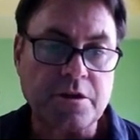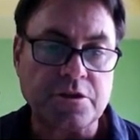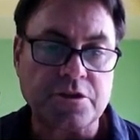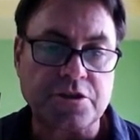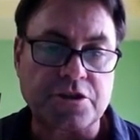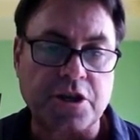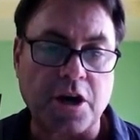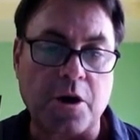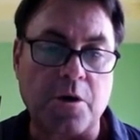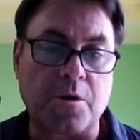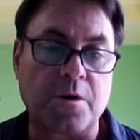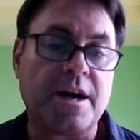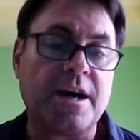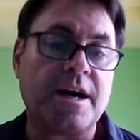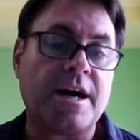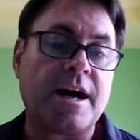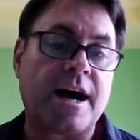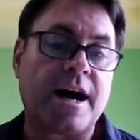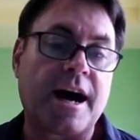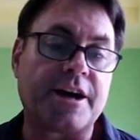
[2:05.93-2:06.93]
So,
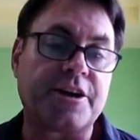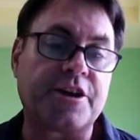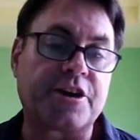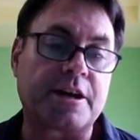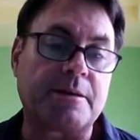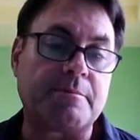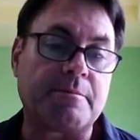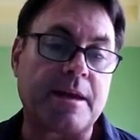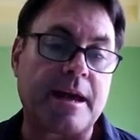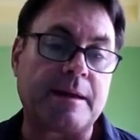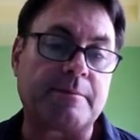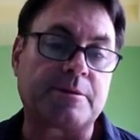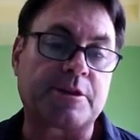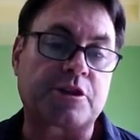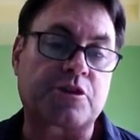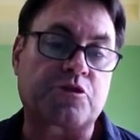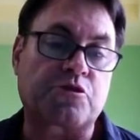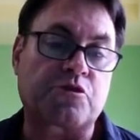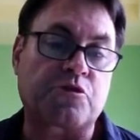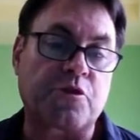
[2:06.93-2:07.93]
uh, you're going to be able
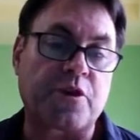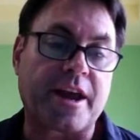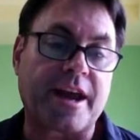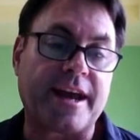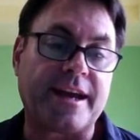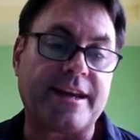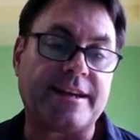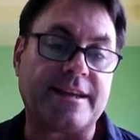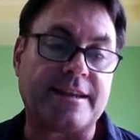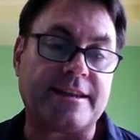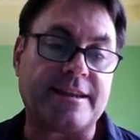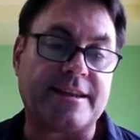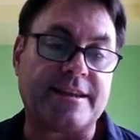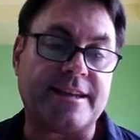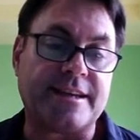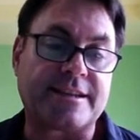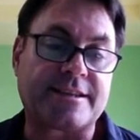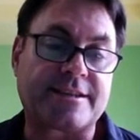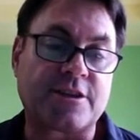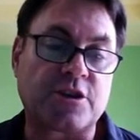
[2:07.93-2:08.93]
to create
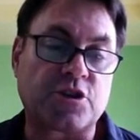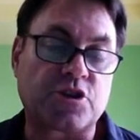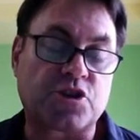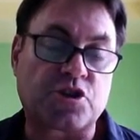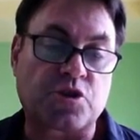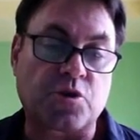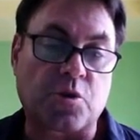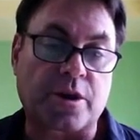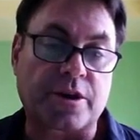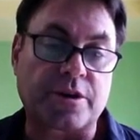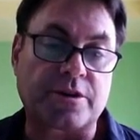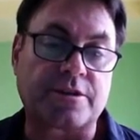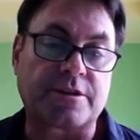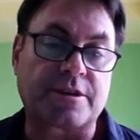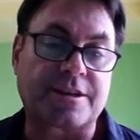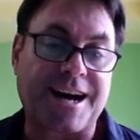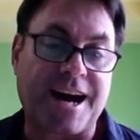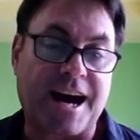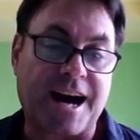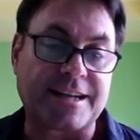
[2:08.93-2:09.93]
this
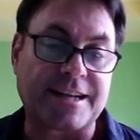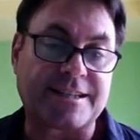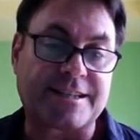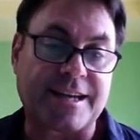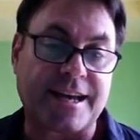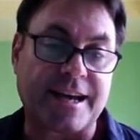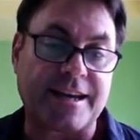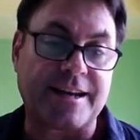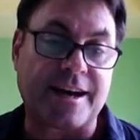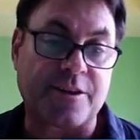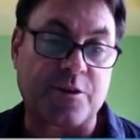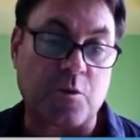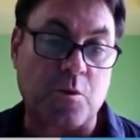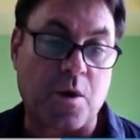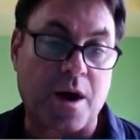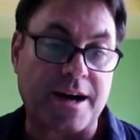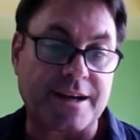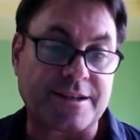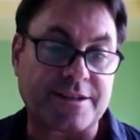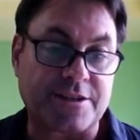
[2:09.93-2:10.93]
shortened content,
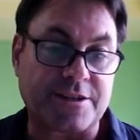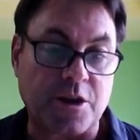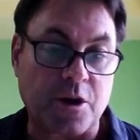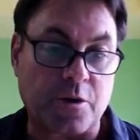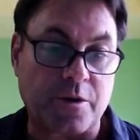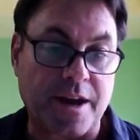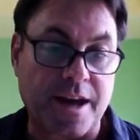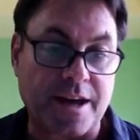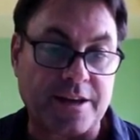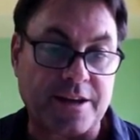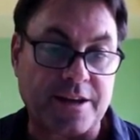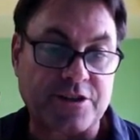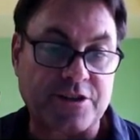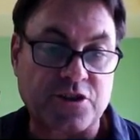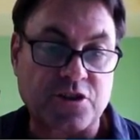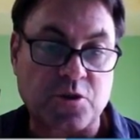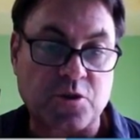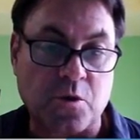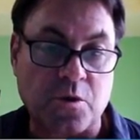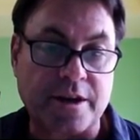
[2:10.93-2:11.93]
otherwise known as
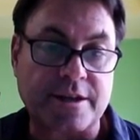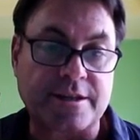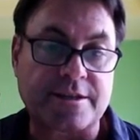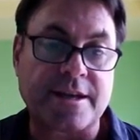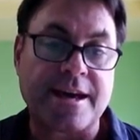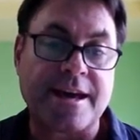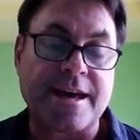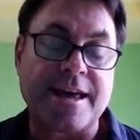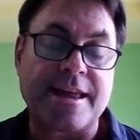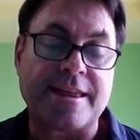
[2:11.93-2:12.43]
stories,